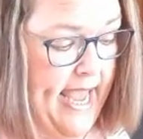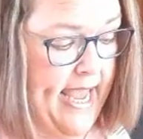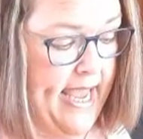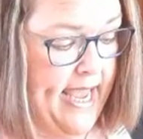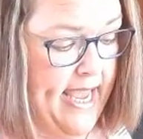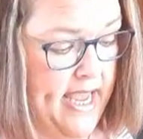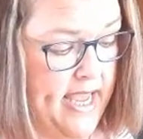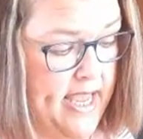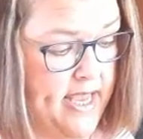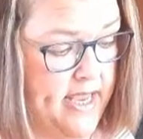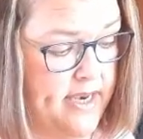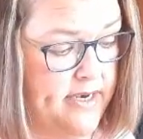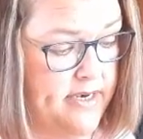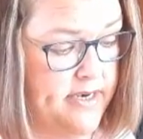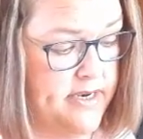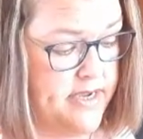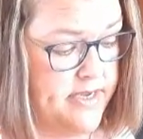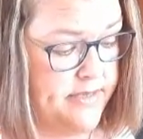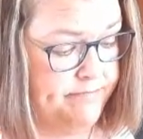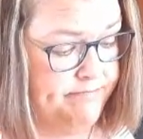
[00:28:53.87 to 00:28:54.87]

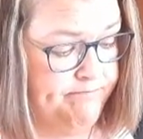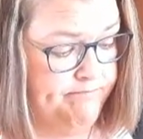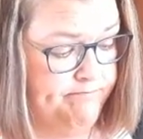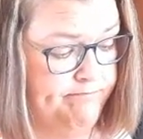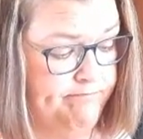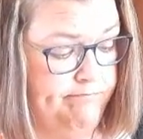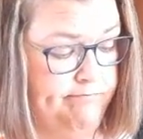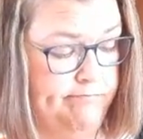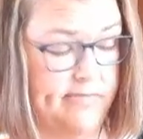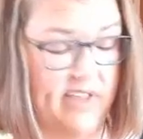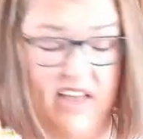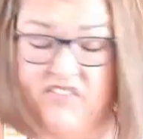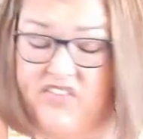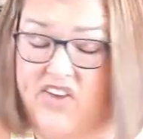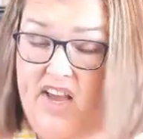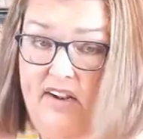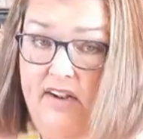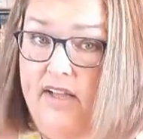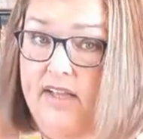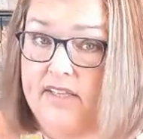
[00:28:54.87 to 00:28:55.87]
And I've
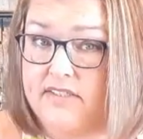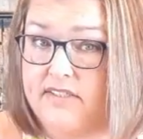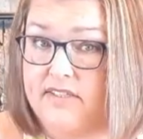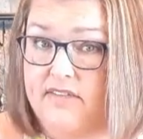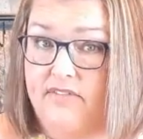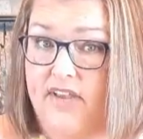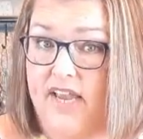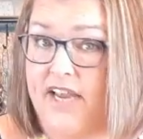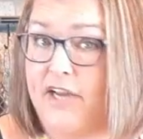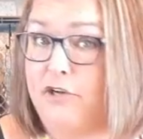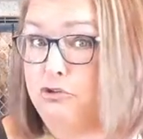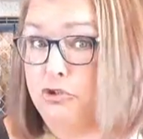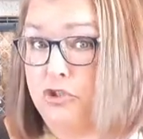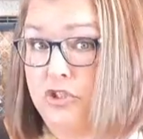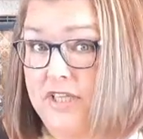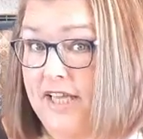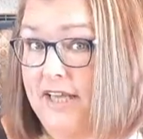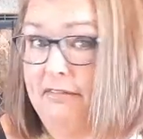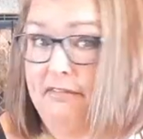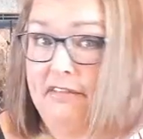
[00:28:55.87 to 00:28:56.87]
got lots of
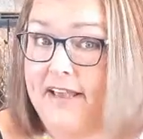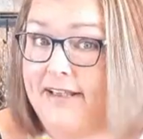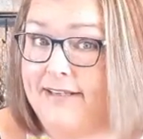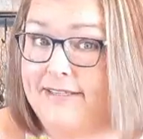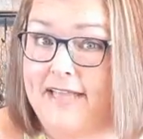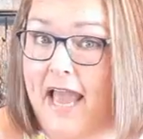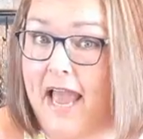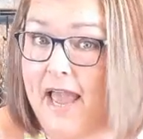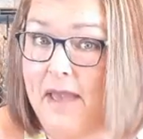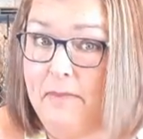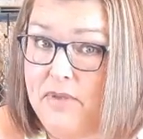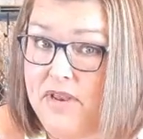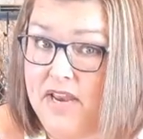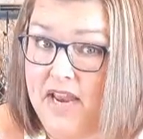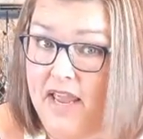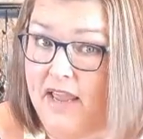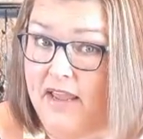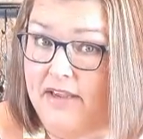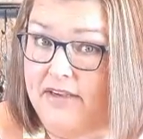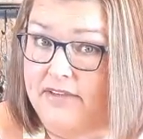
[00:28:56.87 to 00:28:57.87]
interesting things
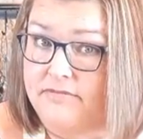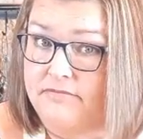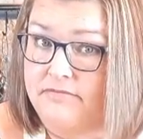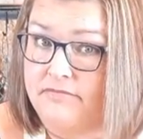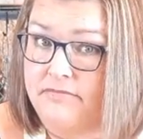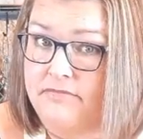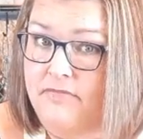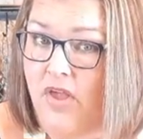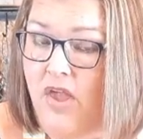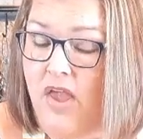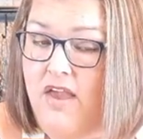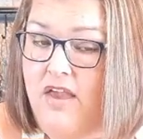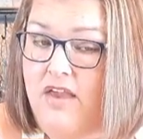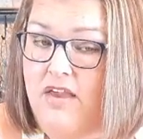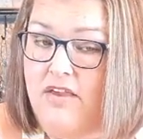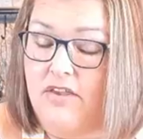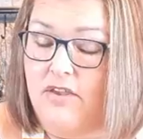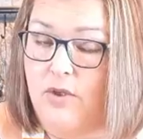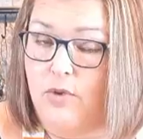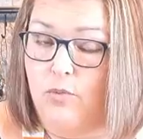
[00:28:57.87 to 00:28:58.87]
happening.
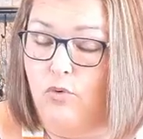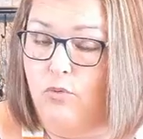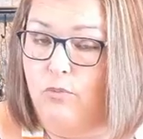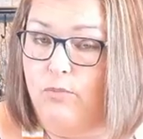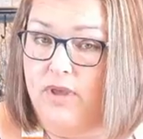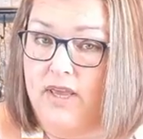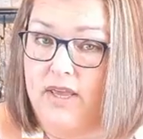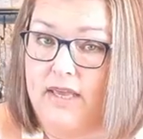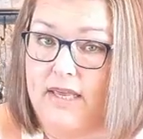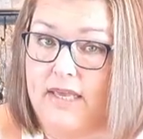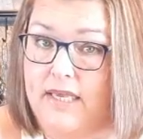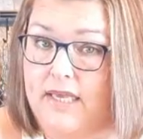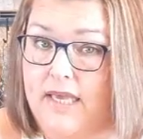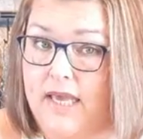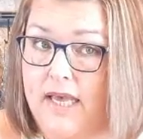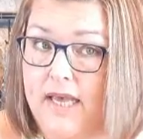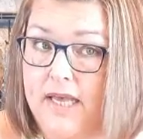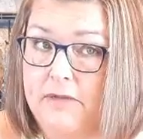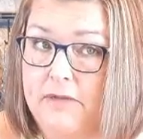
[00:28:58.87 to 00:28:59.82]
You will be,